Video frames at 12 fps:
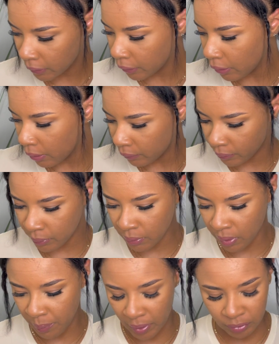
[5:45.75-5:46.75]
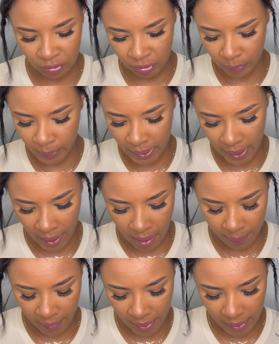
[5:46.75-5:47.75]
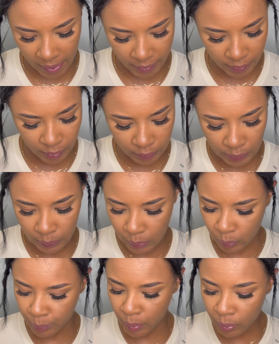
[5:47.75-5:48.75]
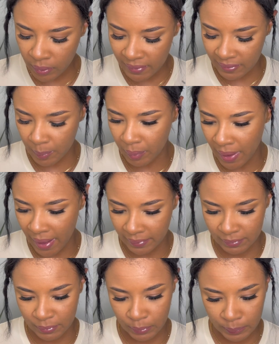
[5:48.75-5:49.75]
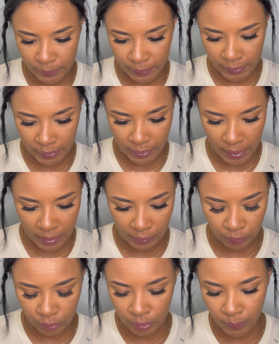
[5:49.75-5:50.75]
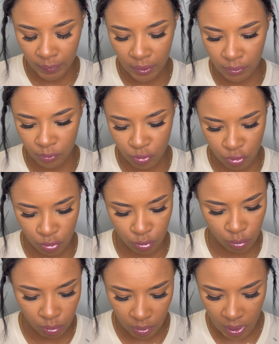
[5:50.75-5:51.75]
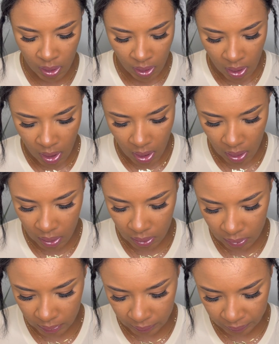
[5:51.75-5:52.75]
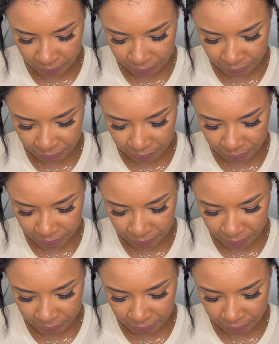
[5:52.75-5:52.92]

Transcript: Y'all know you can purchase your wig cap at your local beauty supply store, and you do want to use two. I